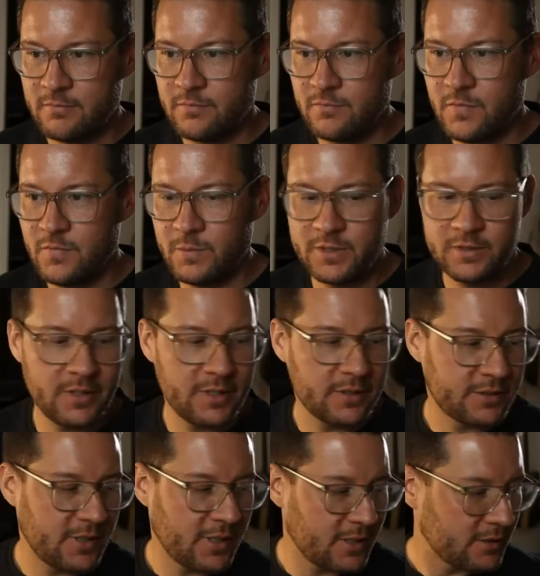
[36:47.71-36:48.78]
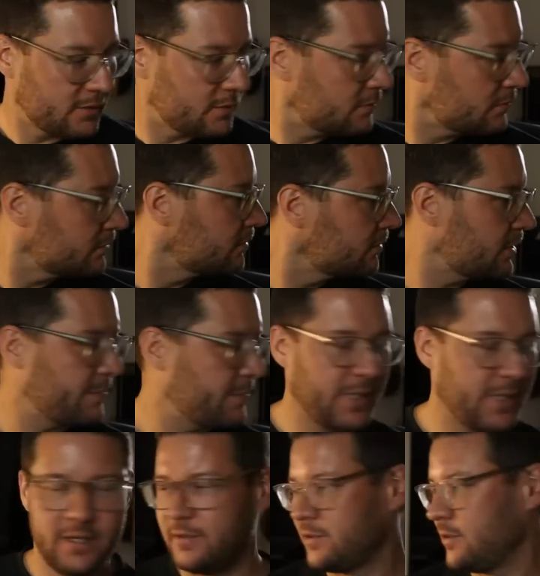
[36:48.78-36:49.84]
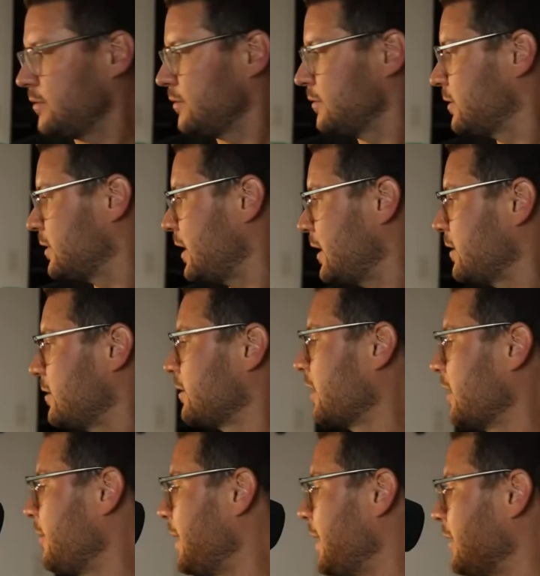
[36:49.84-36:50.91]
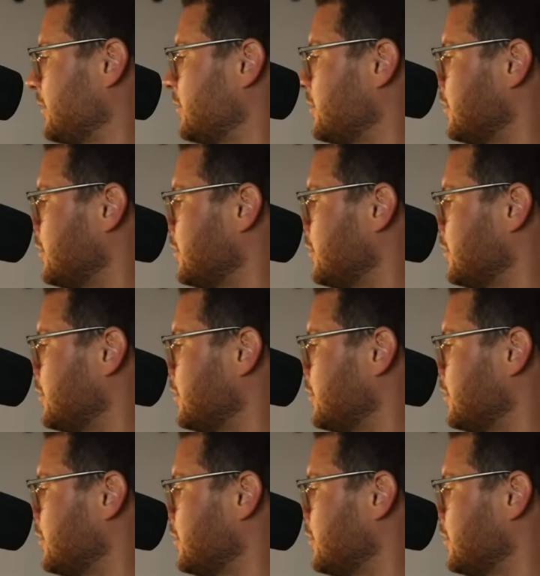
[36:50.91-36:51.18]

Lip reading: Then we're going to start with my notes, start talking about